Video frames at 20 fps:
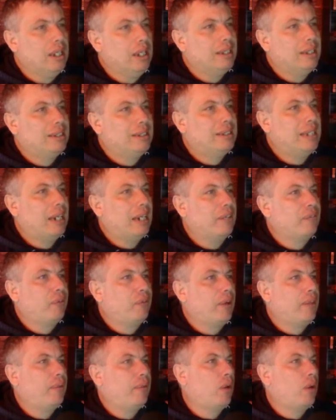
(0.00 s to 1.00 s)
Second
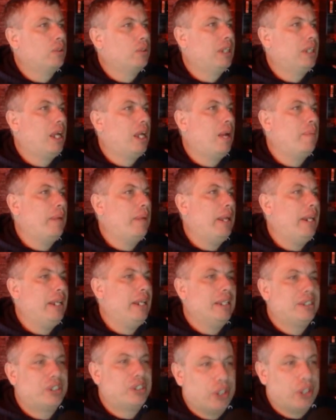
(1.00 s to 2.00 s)
free throw's up, and
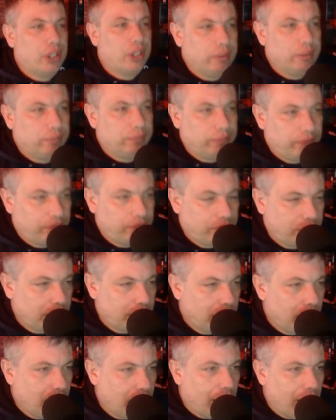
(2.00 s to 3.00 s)
it's good.
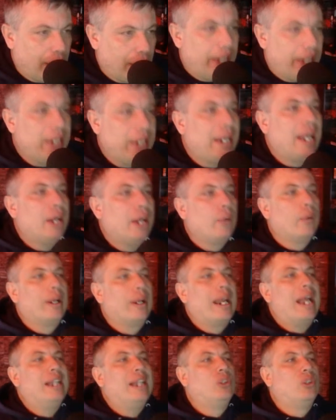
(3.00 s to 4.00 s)
Indiana
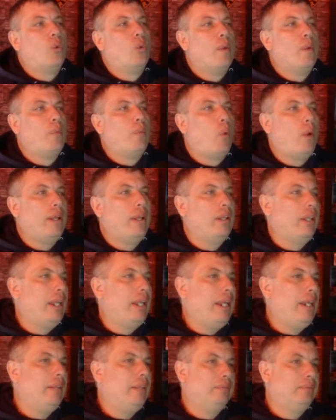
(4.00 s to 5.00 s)
regains a 1-point
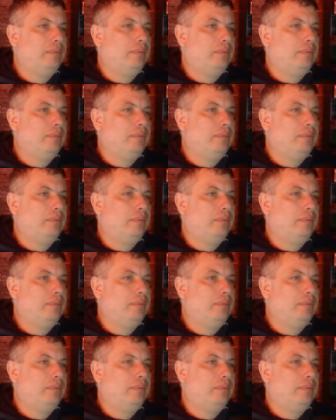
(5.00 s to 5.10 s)
lead.